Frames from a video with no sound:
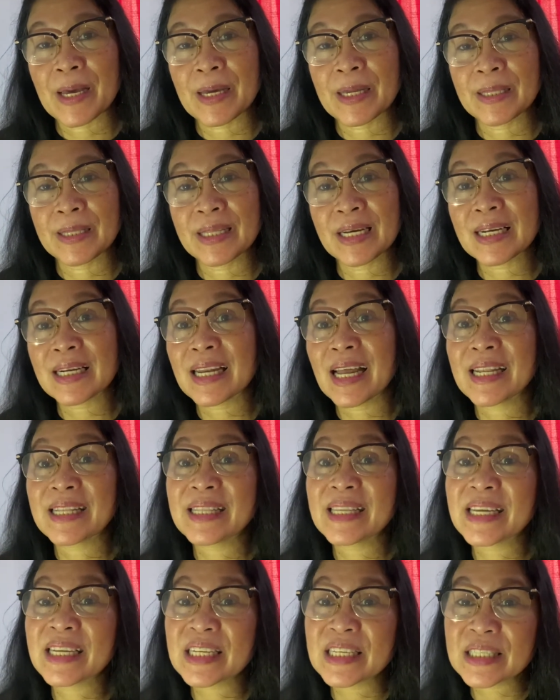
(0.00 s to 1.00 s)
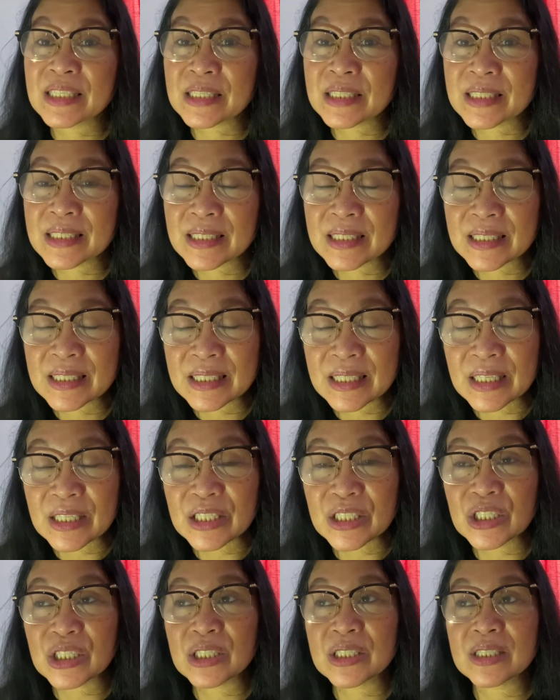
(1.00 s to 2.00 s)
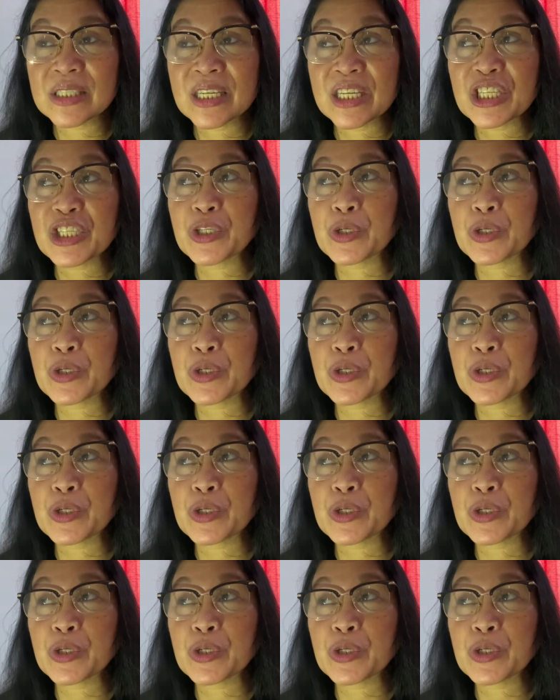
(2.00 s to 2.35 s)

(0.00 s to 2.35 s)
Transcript: nag-landing din